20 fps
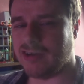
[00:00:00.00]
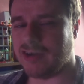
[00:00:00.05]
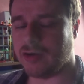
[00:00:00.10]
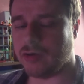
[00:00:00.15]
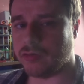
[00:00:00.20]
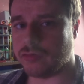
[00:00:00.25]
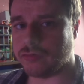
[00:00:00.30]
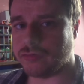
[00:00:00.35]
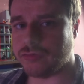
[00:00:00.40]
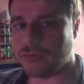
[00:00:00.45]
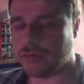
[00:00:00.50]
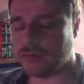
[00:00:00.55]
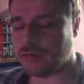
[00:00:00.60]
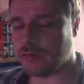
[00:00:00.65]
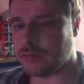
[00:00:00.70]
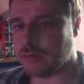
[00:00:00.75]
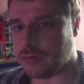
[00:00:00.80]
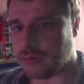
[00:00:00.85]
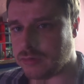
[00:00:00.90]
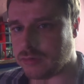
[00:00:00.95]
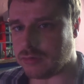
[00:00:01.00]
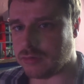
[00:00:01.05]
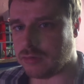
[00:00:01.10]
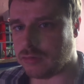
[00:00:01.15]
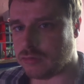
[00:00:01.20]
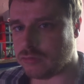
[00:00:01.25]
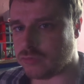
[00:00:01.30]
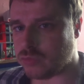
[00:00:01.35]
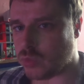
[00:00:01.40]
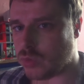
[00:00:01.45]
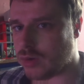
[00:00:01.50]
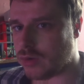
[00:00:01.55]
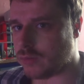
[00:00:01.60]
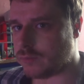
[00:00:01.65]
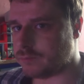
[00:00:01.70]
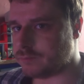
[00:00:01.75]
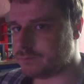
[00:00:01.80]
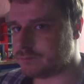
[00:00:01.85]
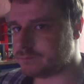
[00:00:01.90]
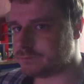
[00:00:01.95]
Ls as well.
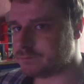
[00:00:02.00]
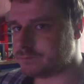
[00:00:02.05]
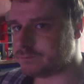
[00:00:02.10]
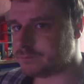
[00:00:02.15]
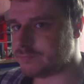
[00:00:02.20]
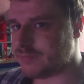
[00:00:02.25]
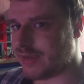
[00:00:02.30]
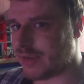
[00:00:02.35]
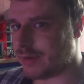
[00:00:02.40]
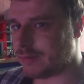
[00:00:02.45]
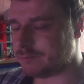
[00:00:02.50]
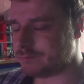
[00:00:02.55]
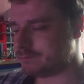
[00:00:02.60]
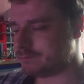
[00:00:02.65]
Yeah.